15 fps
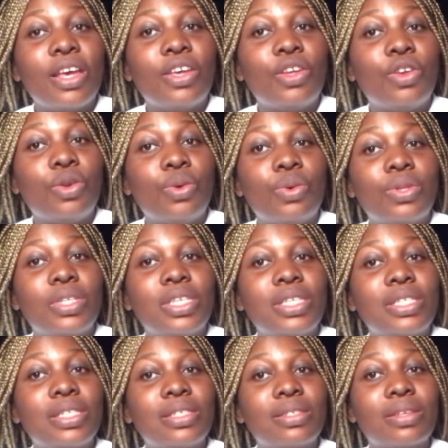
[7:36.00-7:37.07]

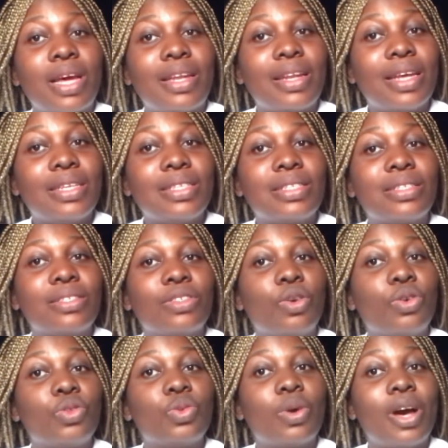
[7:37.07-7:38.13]
This analysis is
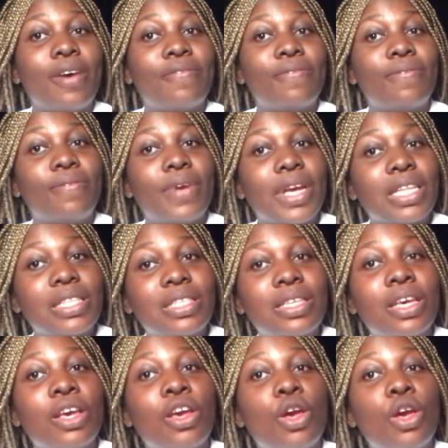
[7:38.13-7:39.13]
going to affect